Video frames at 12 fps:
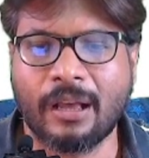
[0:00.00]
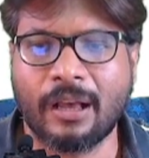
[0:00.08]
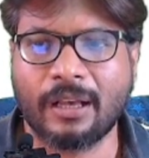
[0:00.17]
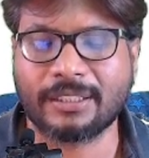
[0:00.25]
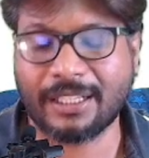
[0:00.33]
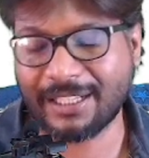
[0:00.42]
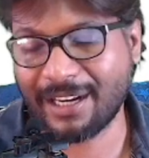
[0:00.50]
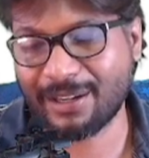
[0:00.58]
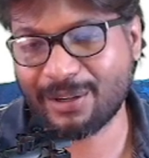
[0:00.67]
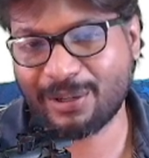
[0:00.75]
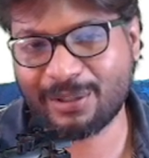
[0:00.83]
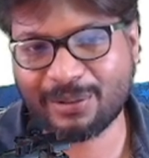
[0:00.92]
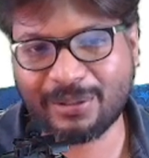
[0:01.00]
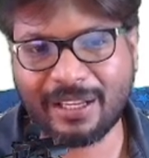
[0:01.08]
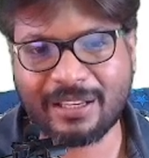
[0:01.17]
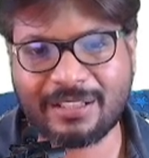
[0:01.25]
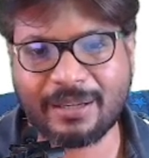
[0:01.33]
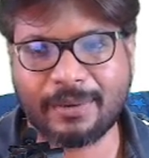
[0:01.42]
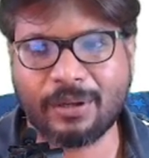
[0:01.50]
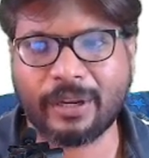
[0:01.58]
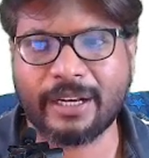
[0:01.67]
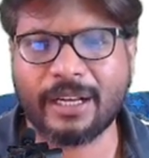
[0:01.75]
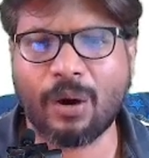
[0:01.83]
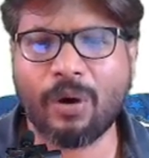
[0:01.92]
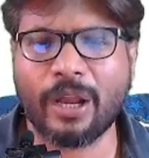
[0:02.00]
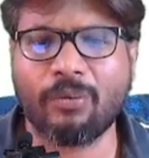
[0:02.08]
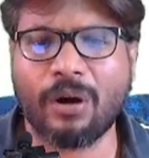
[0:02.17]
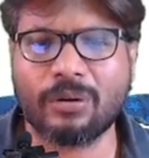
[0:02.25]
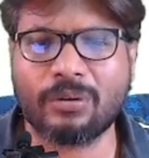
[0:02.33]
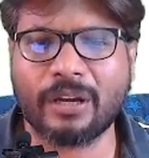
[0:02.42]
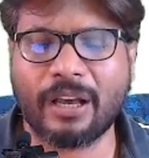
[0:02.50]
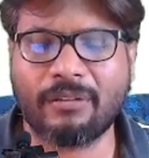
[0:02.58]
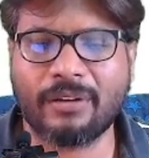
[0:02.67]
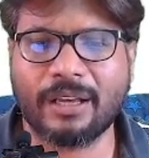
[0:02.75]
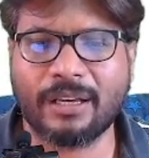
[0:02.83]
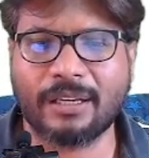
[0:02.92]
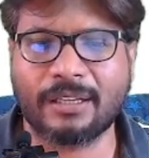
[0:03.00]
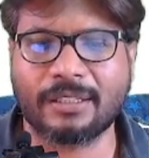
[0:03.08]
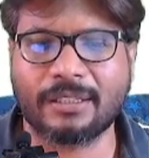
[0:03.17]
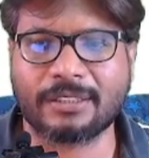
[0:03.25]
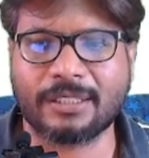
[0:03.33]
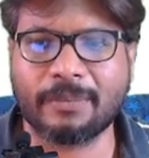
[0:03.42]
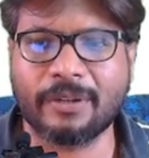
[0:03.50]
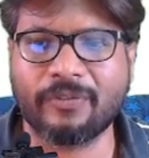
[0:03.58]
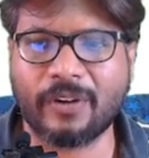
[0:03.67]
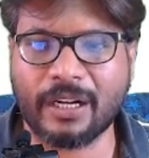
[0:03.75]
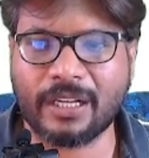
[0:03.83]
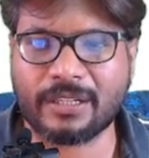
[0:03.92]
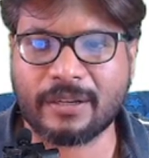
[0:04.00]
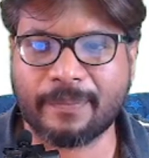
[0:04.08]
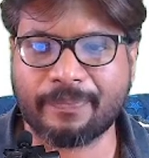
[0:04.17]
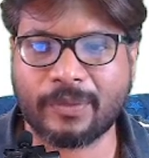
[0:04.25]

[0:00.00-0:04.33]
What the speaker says: Sorry, controller to the HTML. Okay, now I want to have a some if condition.